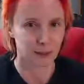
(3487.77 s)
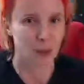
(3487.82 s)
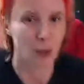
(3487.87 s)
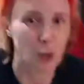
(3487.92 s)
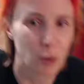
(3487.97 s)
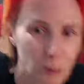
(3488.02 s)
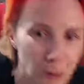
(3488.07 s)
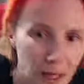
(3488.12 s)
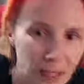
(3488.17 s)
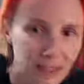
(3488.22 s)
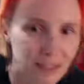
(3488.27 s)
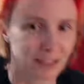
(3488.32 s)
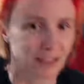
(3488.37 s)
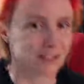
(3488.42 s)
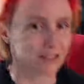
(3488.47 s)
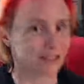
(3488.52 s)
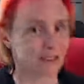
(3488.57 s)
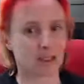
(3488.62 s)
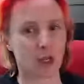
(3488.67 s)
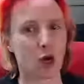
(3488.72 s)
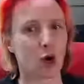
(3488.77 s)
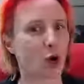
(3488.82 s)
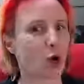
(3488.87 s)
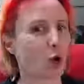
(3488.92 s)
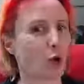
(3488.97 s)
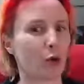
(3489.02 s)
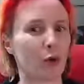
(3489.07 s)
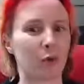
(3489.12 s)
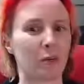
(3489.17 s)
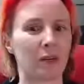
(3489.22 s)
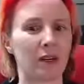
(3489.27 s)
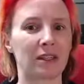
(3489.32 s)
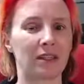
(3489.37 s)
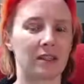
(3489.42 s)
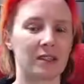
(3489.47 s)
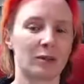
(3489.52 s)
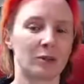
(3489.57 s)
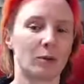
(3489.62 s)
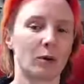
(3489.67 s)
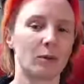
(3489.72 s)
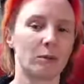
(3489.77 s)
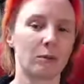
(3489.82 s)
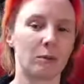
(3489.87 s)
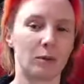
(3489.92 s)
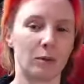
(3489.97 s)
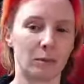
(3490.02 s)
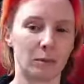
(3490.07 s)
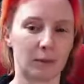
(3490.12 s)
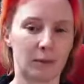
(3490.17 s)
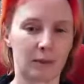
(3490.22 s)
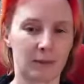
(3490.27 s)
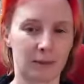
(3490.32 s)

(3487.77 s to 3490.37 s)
No monkeys. No monkeys throw poop.